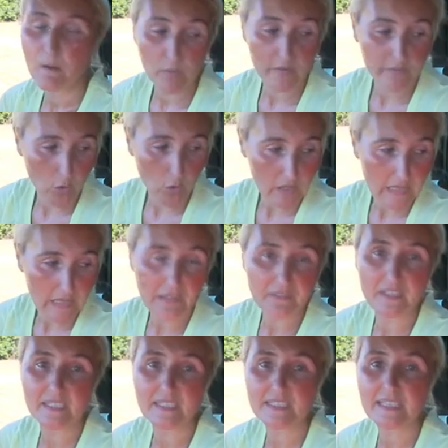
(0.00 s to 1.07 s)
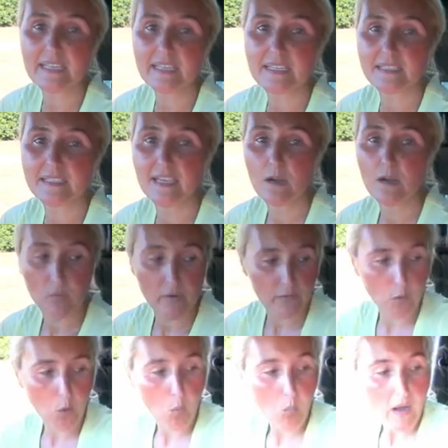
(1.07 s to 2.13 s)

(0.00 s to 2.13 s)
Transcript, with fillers: We've got leather seats, we've got